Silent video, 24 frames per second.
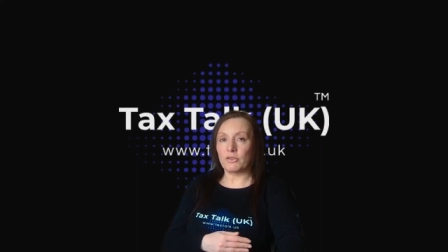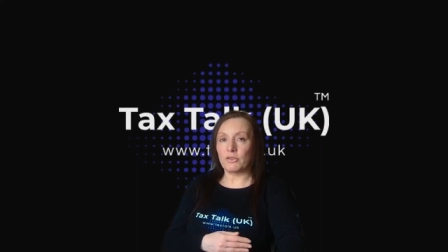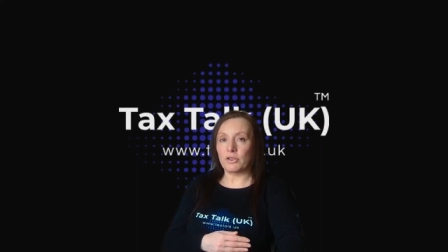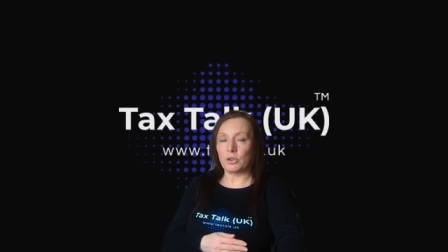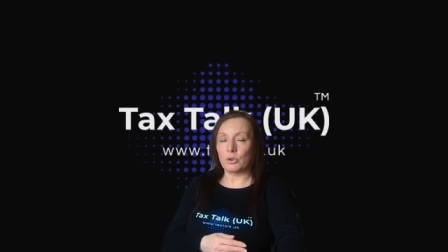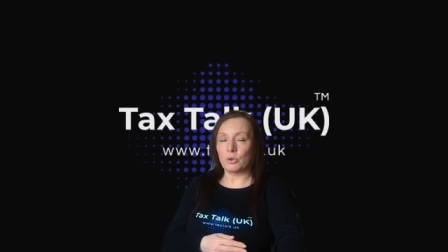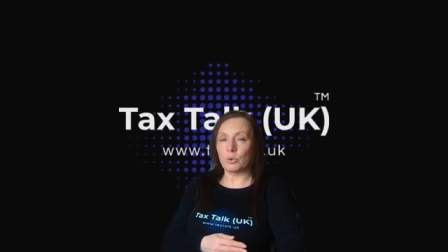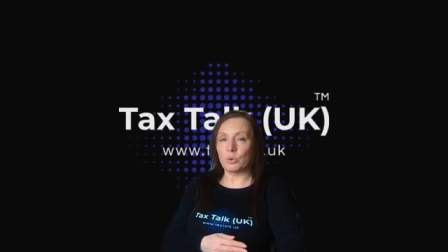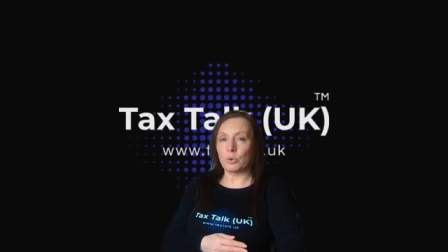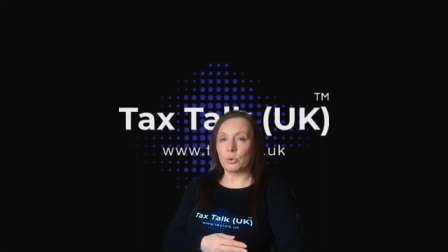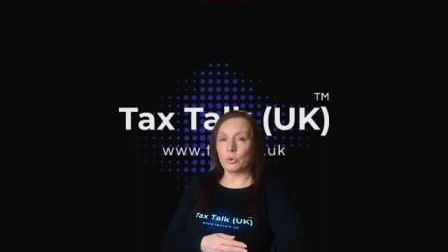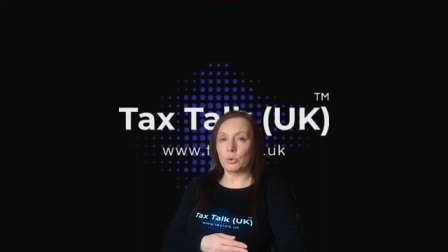for
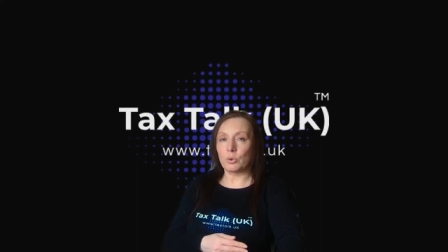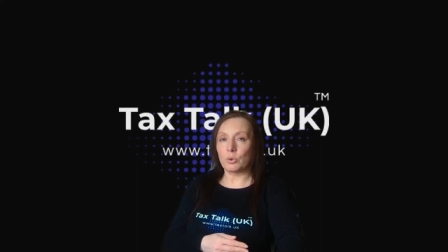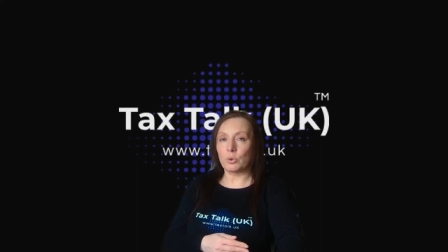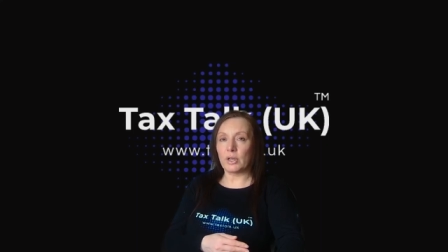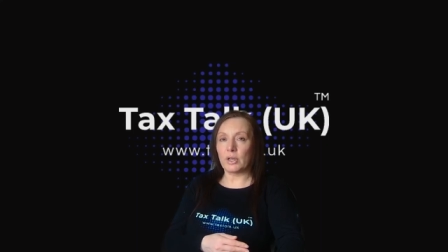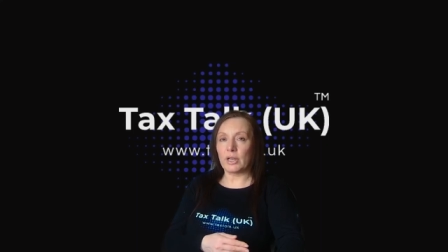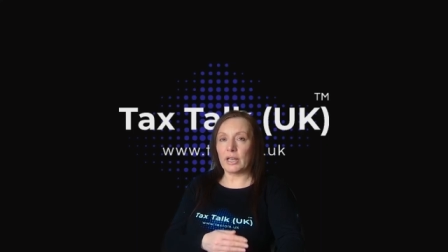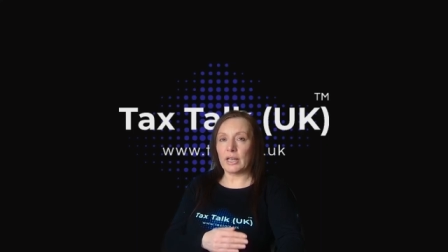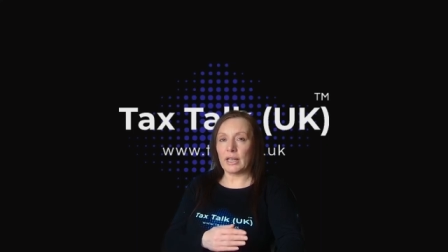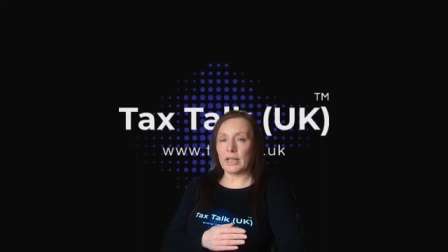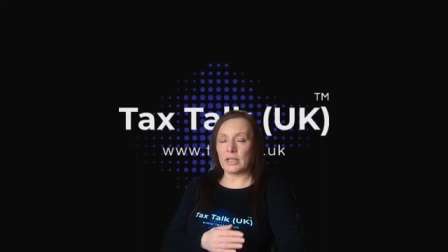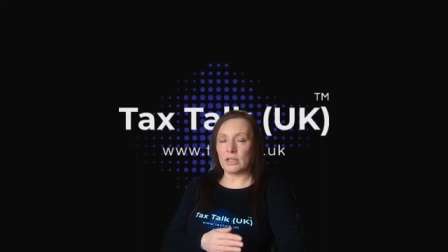
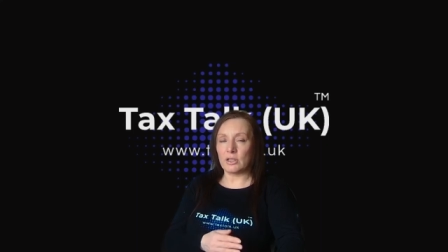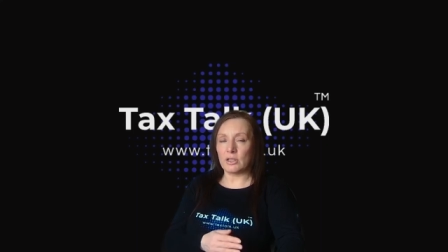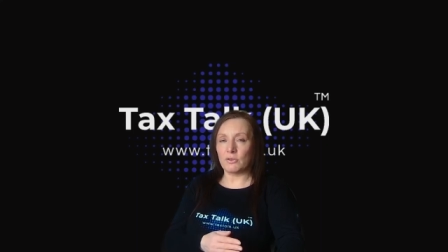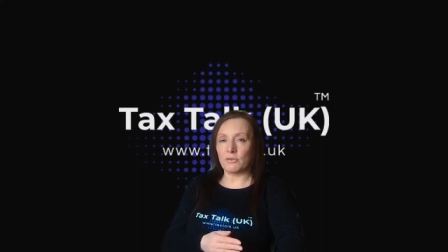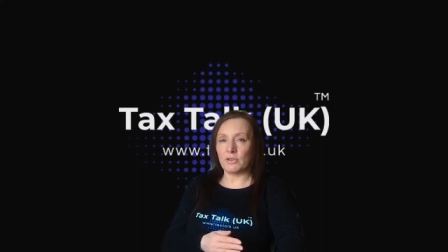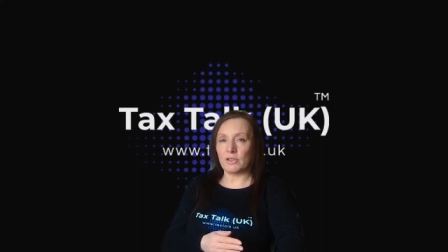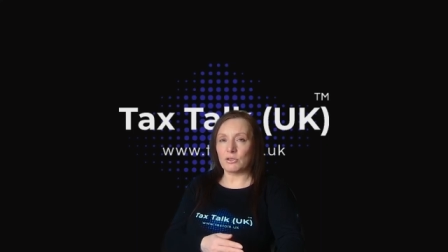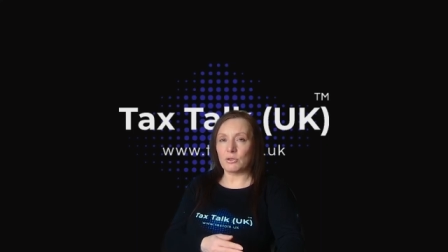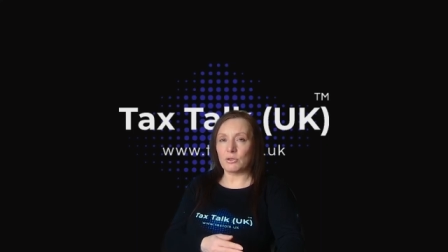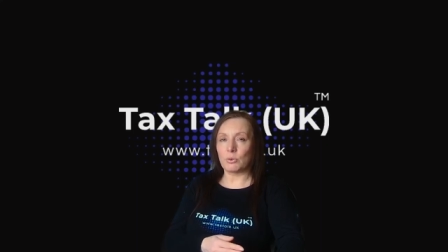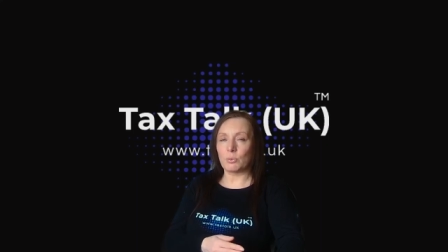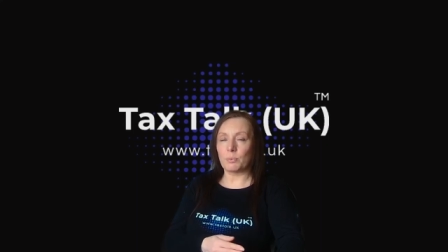your
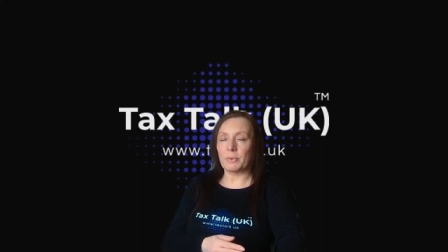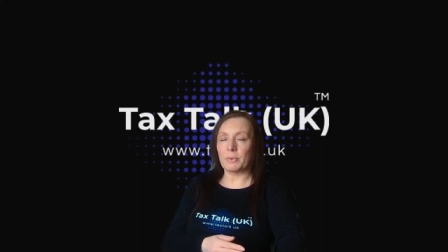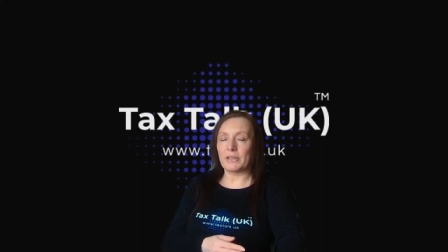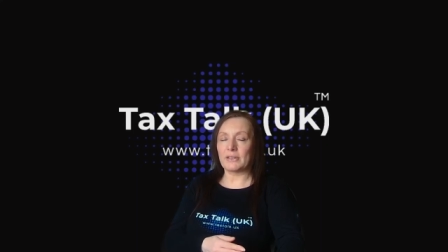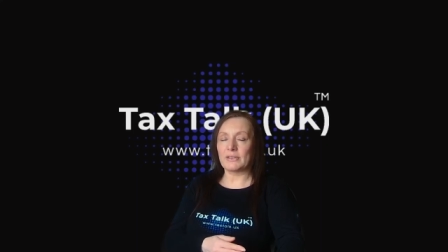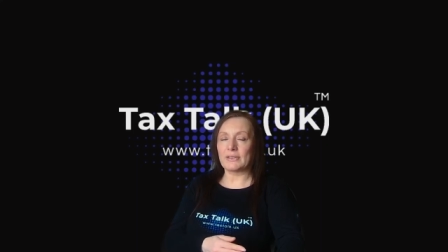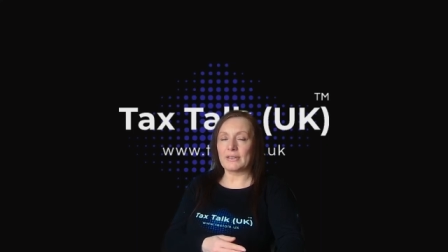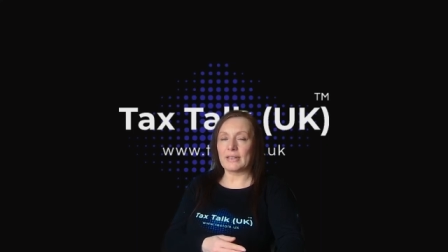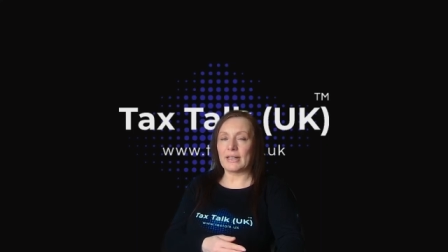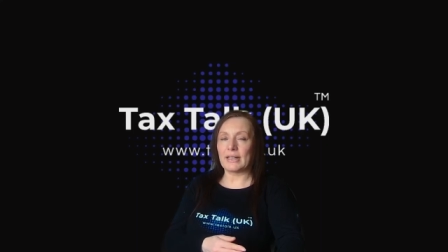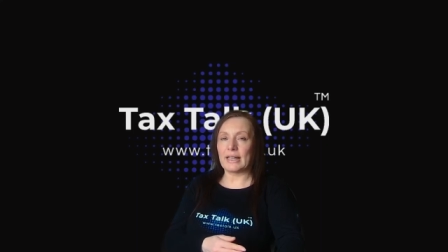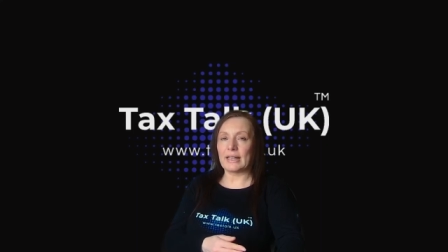individual
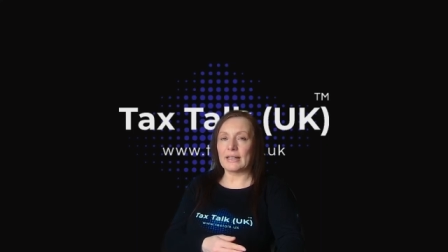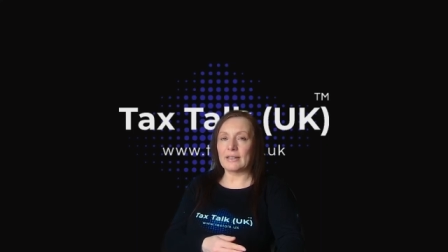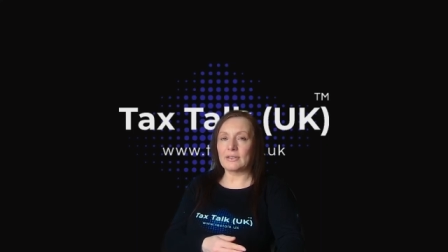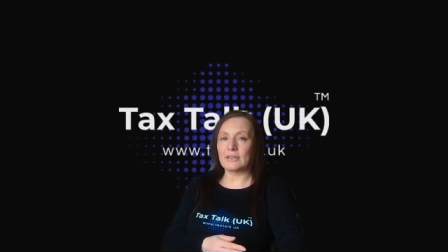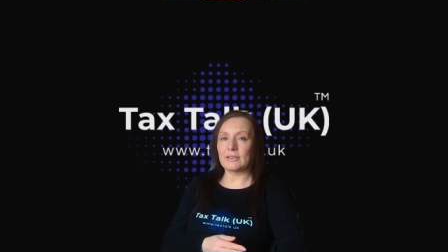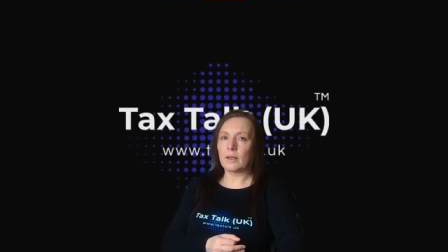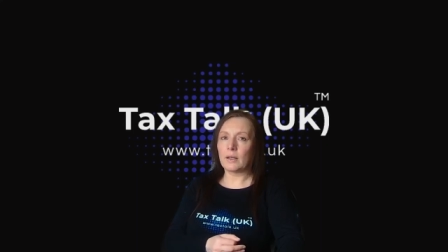business